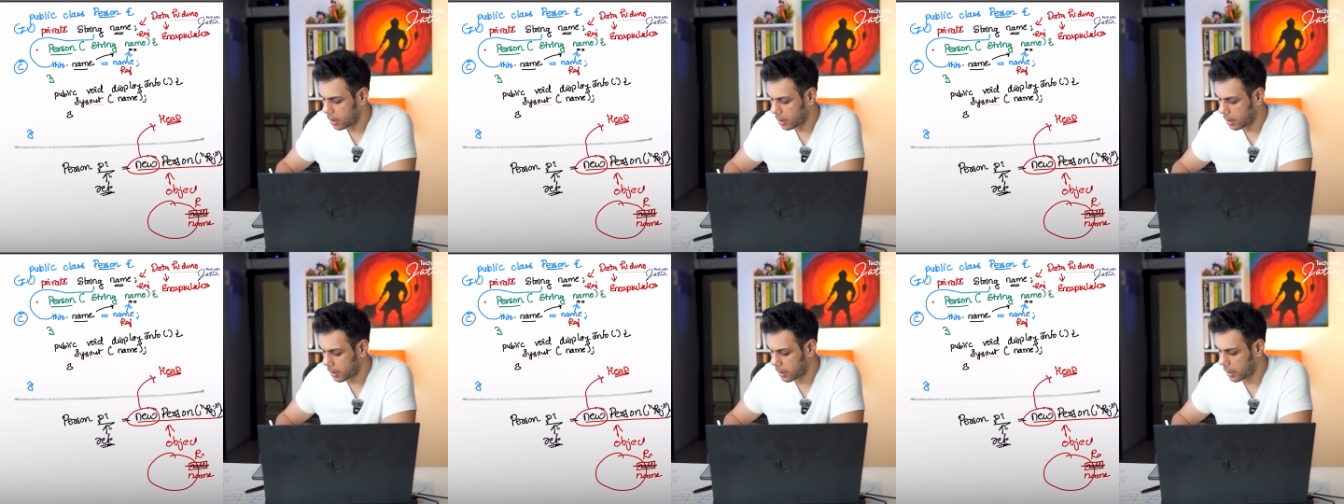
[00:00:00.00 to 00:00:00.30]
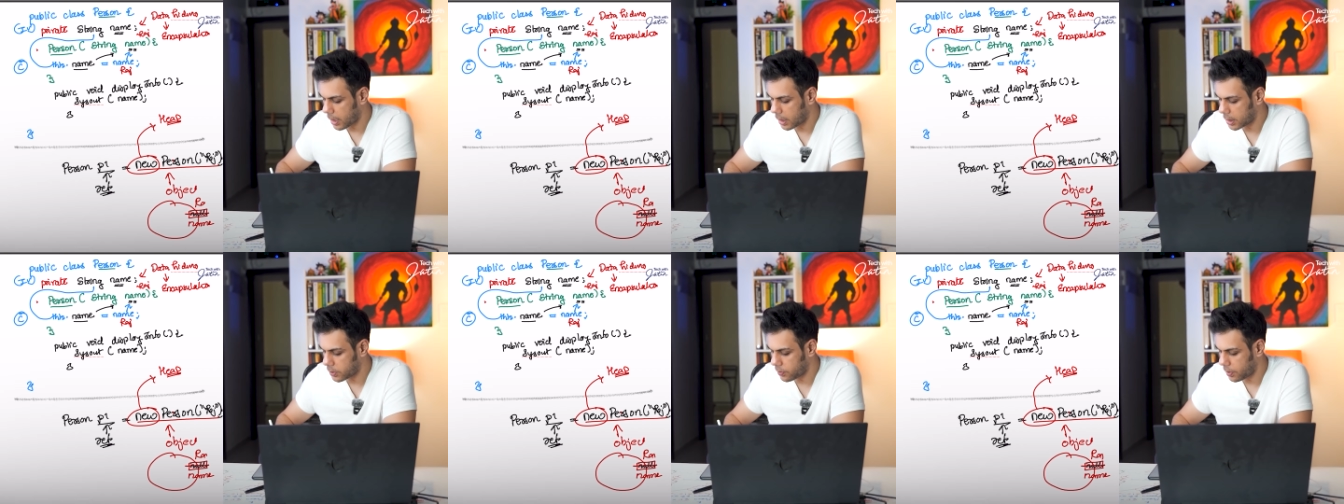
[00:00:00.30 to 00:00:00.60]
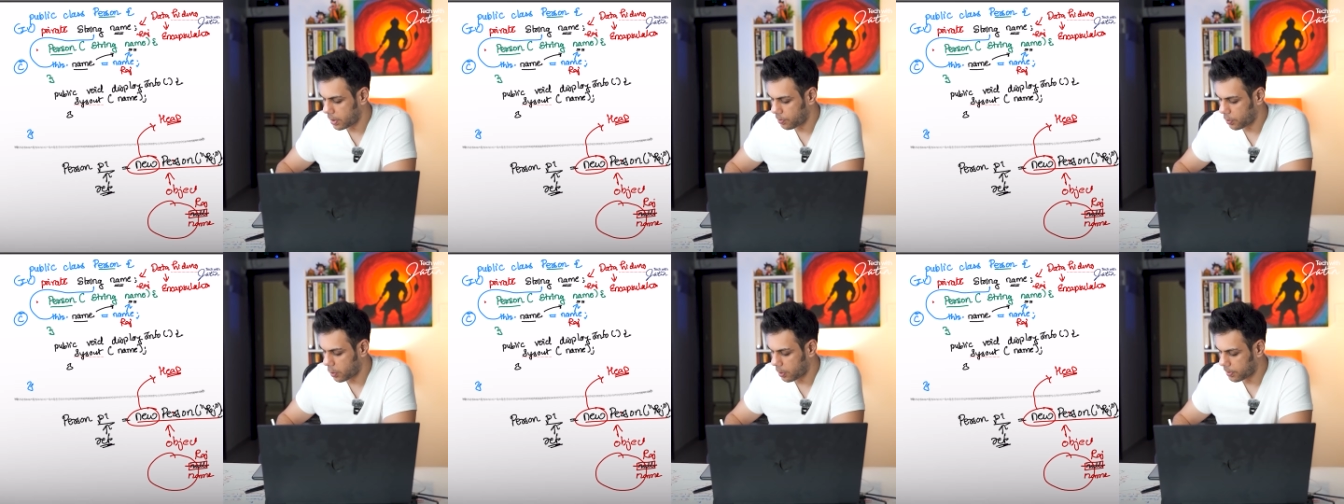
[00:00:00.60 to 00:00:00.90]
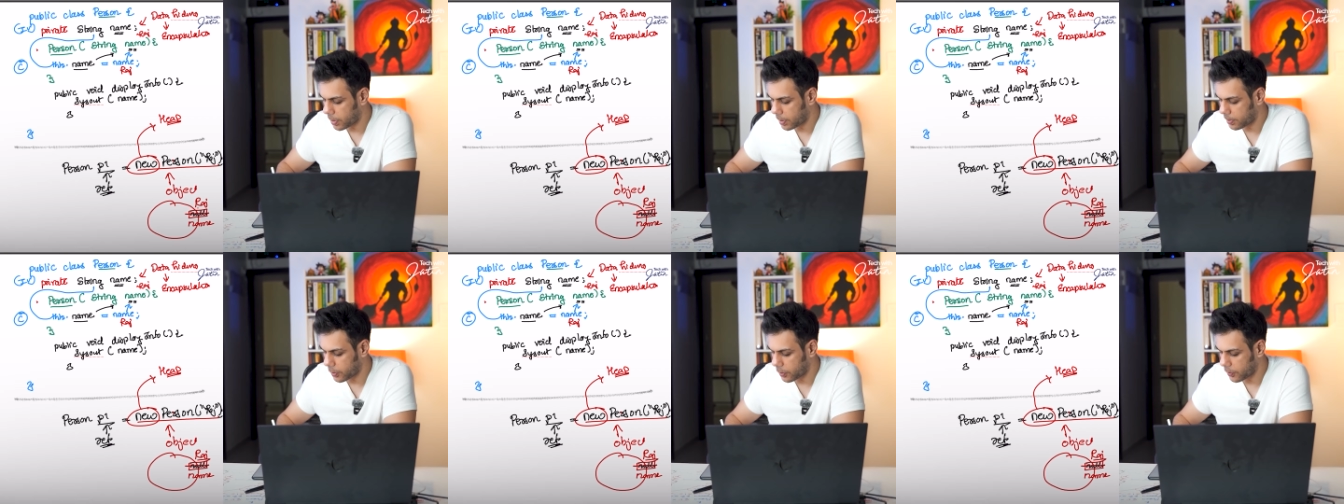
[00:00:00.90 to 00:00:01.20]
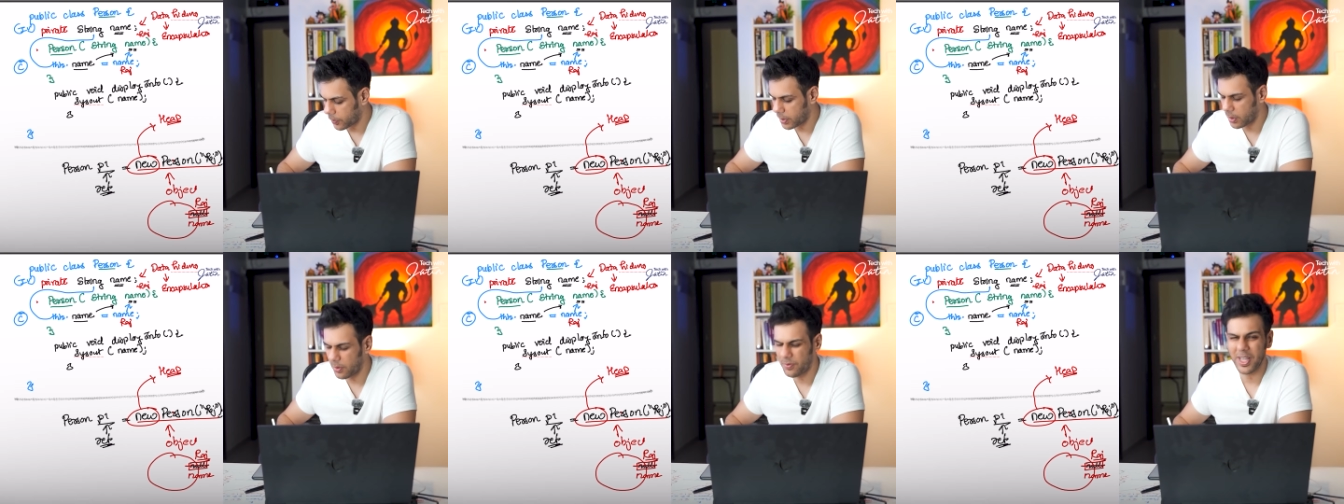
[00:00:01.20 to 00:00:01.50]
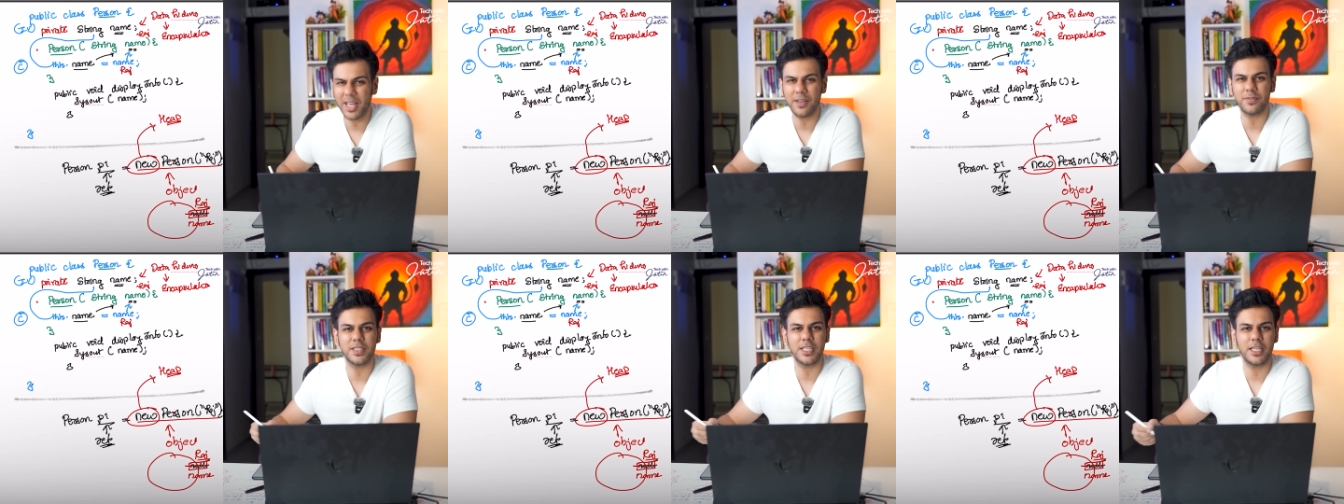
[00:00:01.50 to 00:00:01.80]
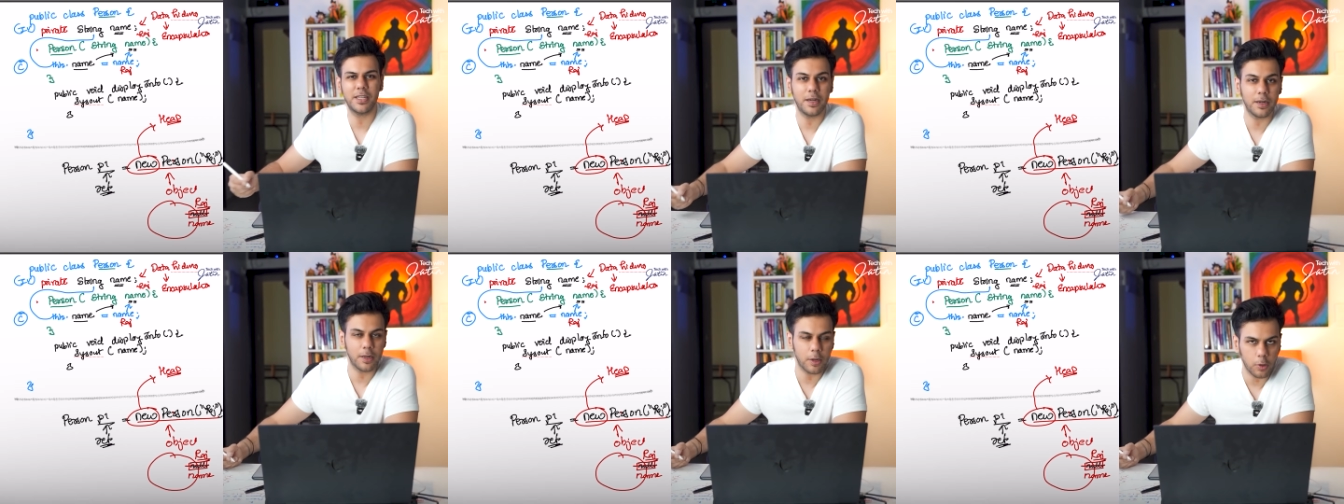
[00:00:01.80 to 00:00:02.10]
Raj will pop up over here. We have
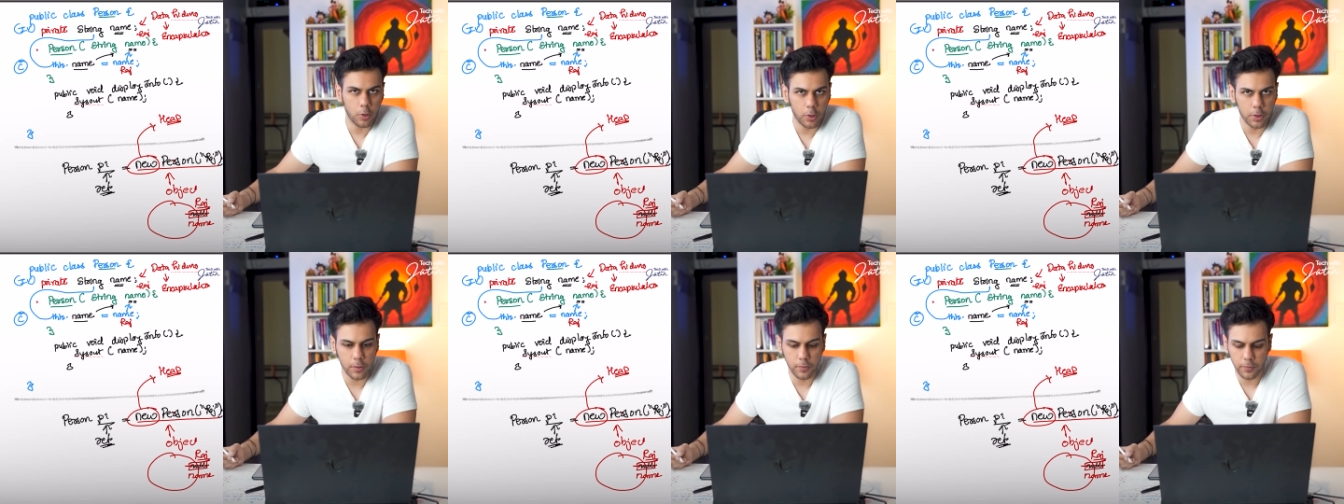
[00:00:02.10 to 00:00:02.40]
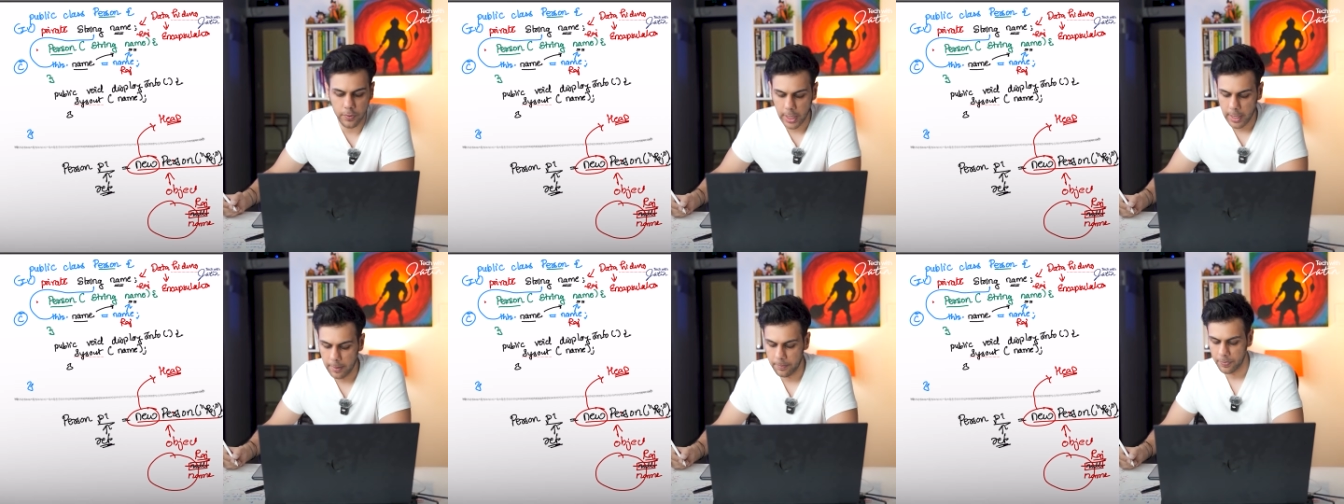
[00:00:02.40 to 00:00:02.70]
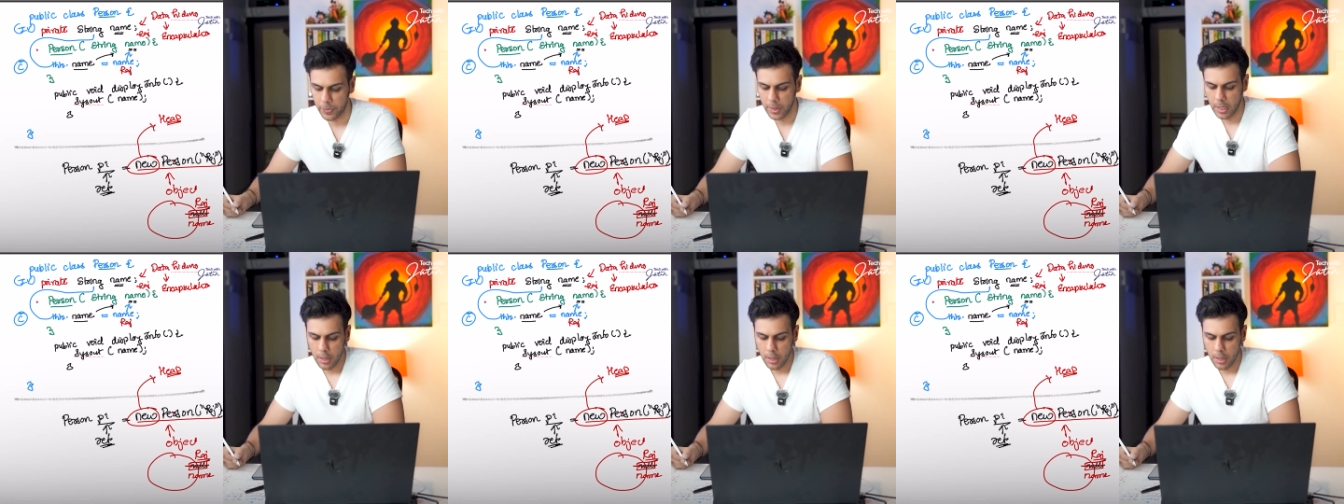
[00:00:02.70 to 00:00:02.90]
seen it a lot of time.